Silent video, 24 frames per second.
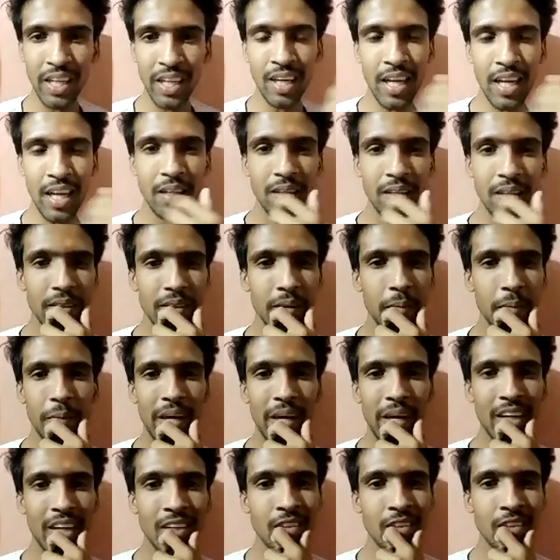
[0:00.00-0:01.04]
Like the
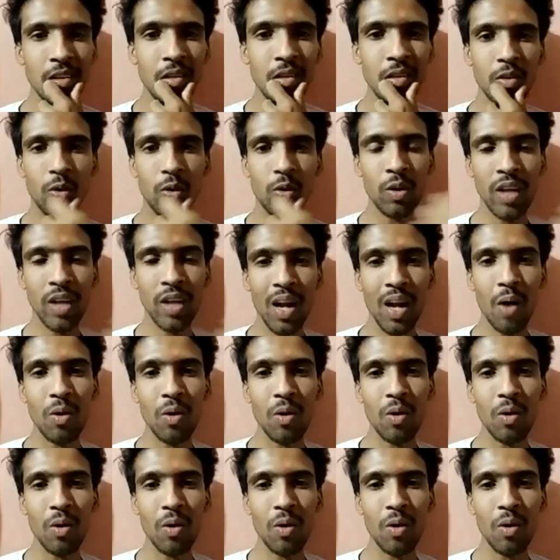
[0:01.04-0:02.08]
parents don't allow
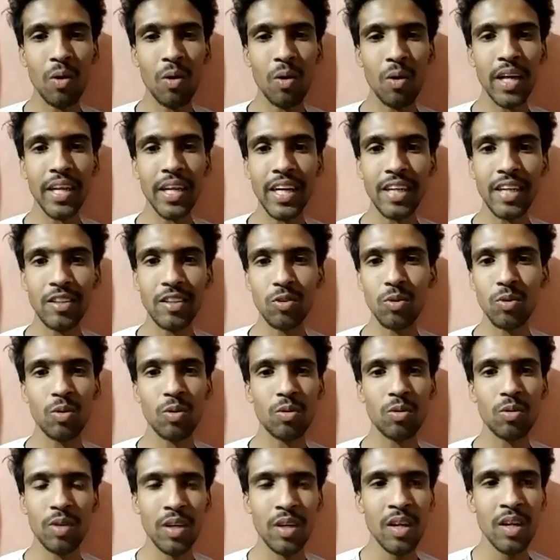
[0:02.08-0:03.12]
like kids
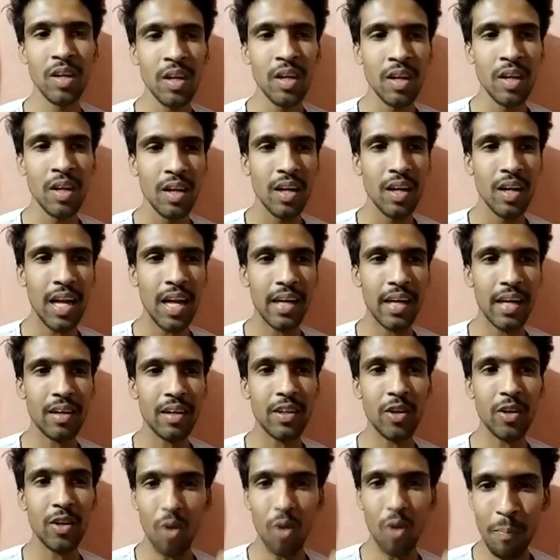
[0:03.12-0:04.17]
to
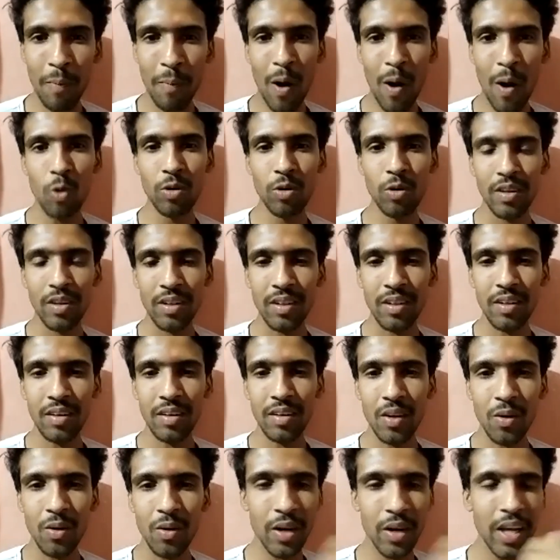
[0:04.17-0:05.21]
drop out.
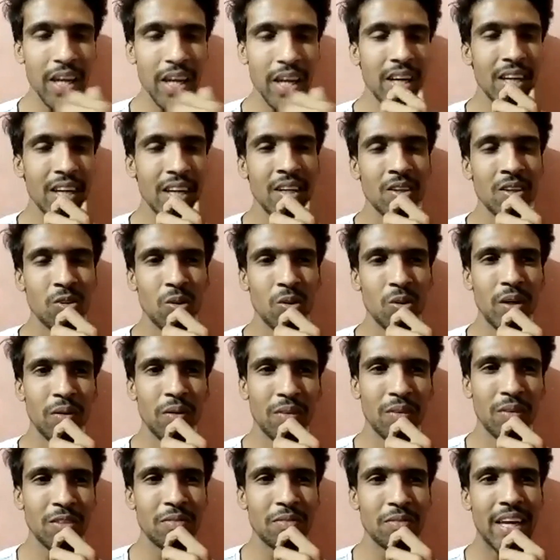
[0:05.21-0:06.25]
Okay, so it
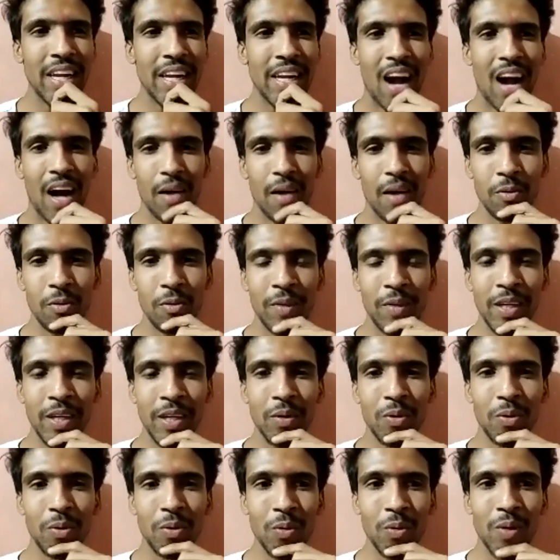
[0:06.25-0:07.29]
was very hard for me to
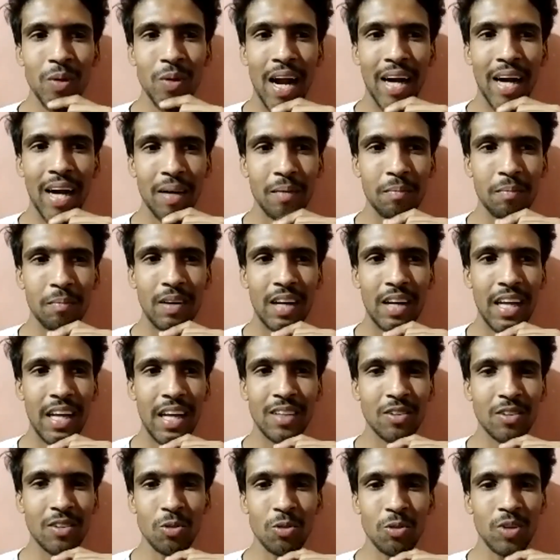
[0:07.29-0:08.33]
do that, but like
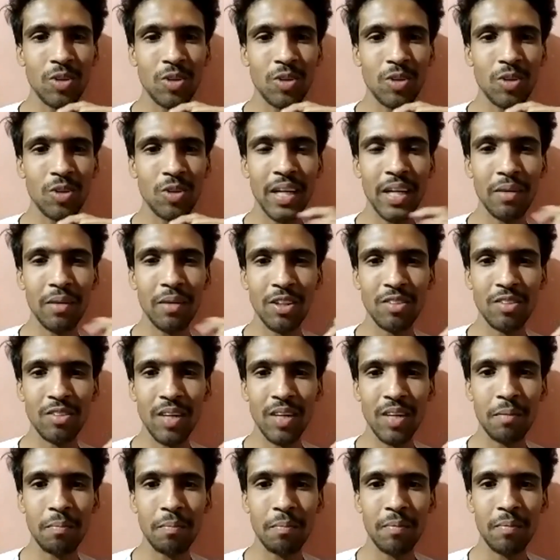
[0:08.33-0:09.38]
the society was
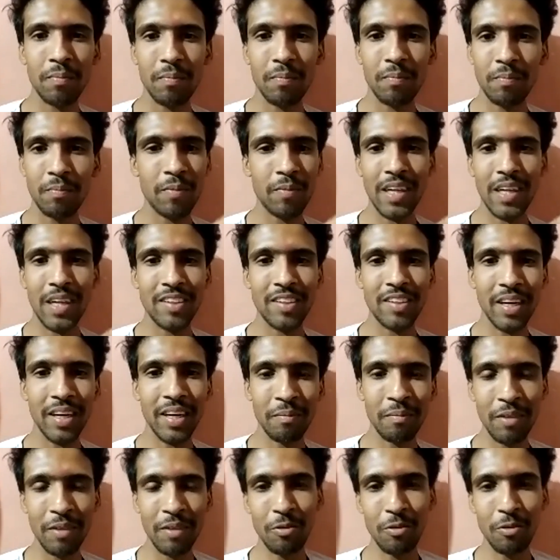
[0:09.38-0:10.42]
like pressuring me
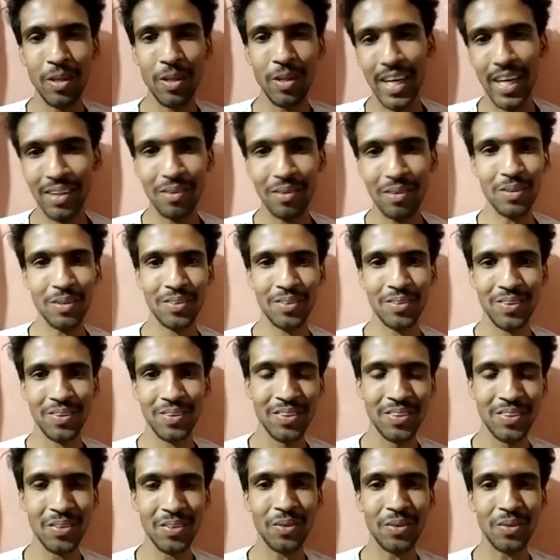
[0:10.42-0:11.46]
for that also.
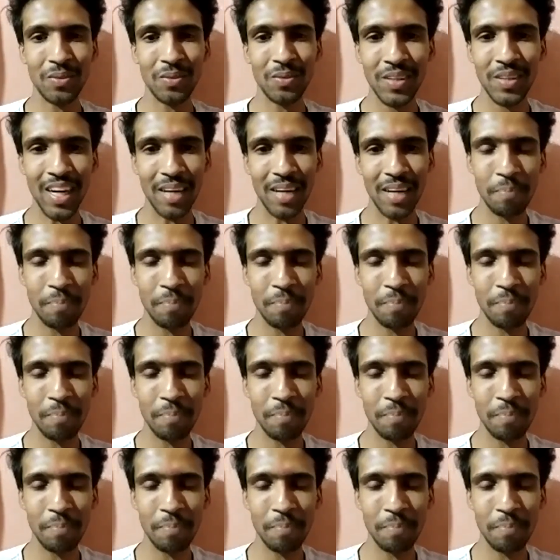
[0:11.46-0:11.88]
So yeah.